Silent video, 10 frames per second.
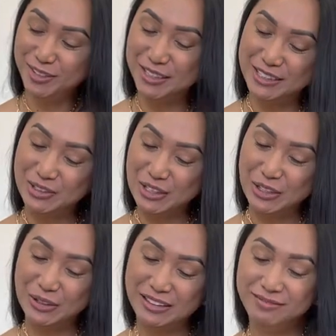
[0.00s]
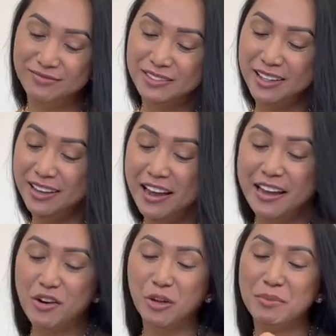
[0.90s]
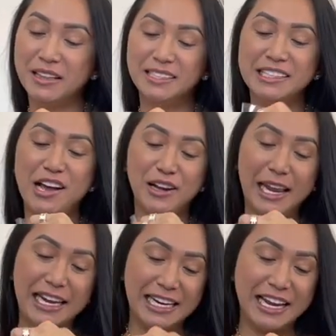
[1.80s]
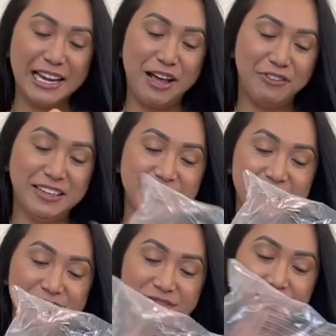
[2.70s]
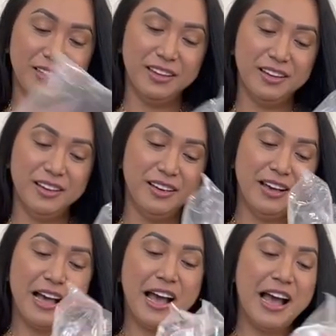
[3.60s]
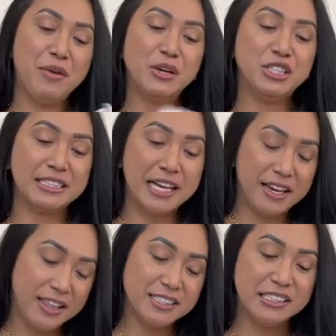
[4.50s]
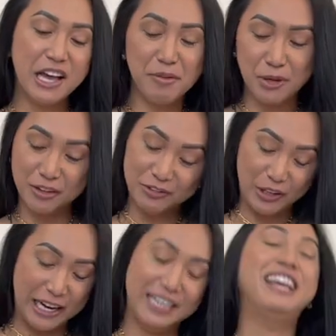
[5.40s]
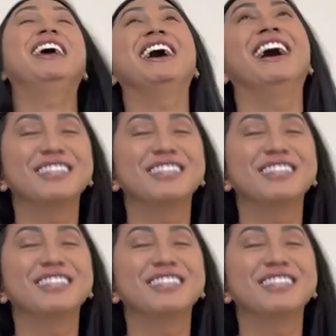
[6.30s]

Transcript: was so cute. He called me this young lady. I love it. I wish he said this young beautiful lady.